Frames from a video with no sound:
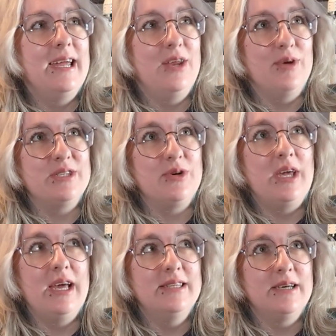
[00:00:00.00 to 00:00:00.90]
Anyway, so
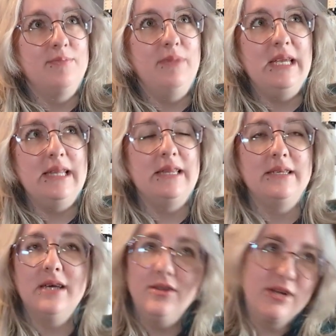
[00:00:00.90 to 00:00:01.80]
he ends up meeting
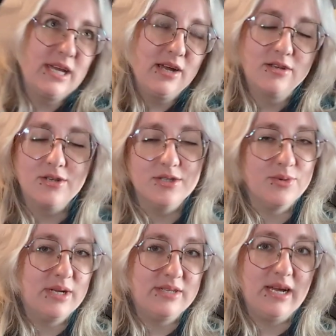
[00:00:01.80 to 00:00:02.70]
these other characters
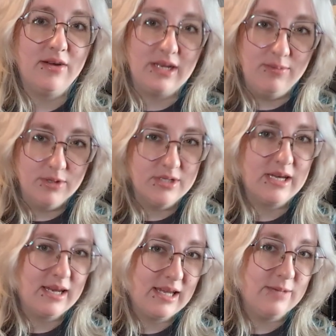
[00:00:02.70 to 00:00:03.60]
around town. He mostly
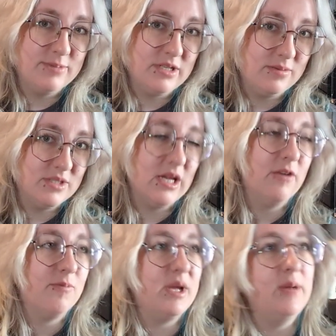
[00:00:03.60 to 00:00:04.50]
kind of keeps to
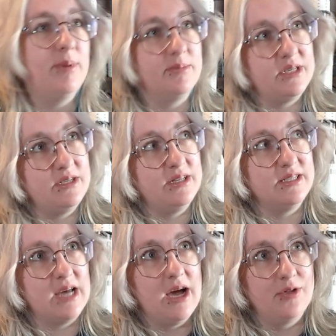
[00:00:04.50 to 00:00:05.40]
himself, but he bumps into
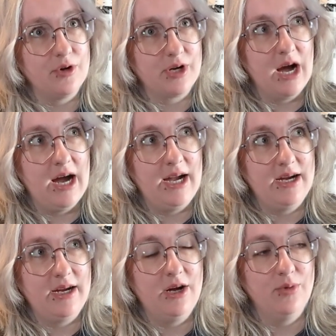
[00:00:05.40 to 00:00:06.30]
this other guy
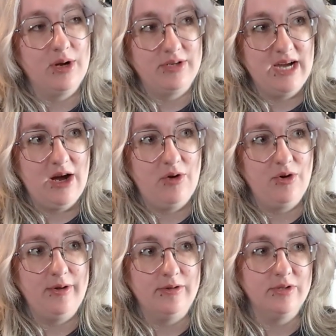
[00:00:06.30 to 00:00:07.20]
around town
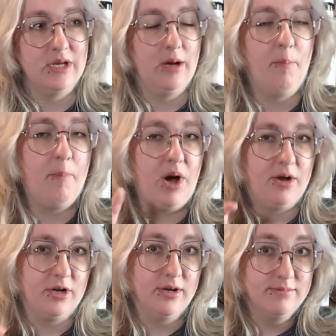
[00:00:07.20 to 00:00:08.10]
who's a
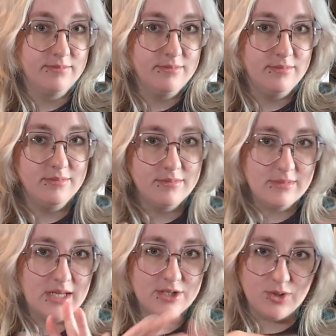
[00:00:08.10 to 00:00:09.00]
potter.
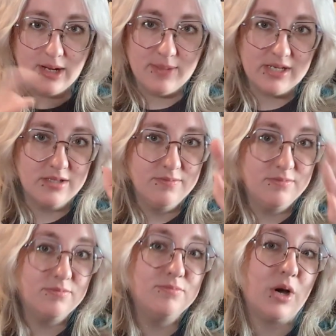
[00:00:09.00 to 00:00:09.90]
Ceramics.
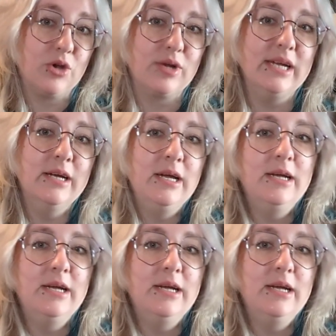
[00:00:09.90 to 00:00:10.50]
Pottery.